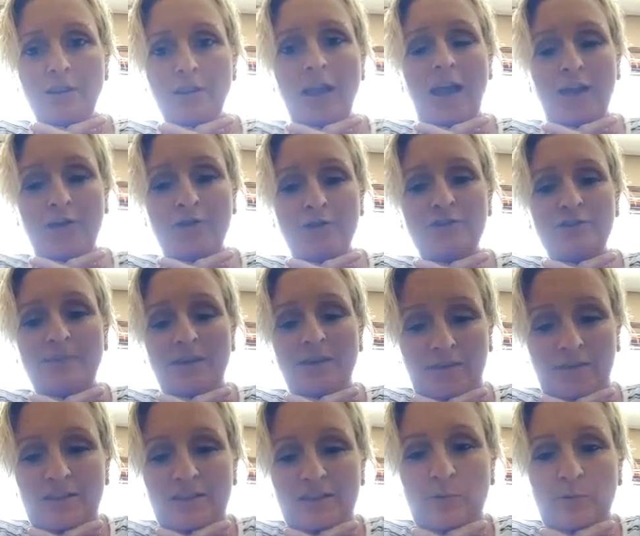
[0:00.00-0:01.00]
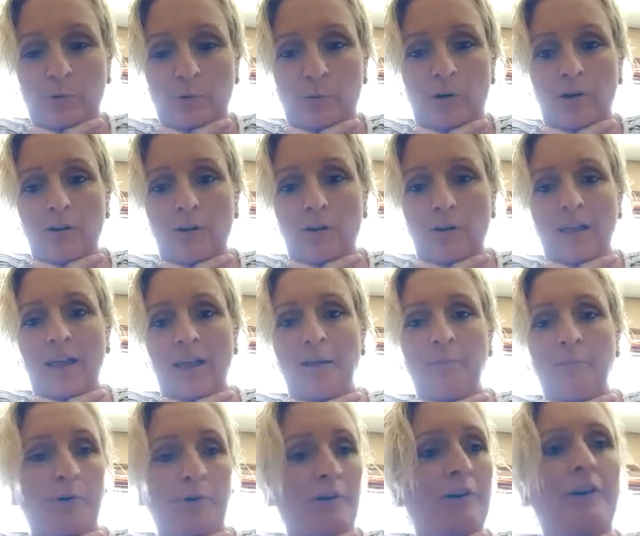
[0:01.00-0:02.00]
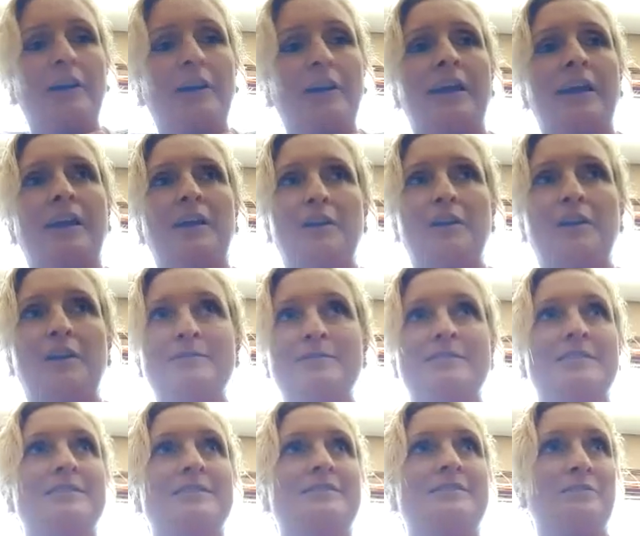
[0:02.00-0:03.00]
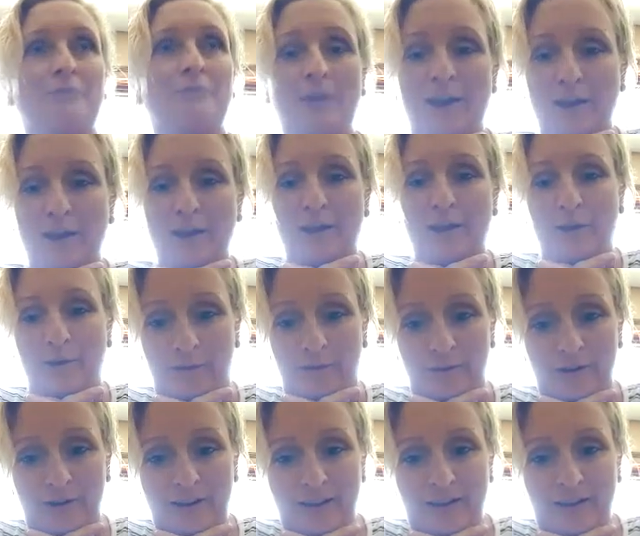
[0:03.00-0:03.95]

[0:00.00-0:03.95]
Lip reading: I used my Facebook wall like Burger King uses the radio.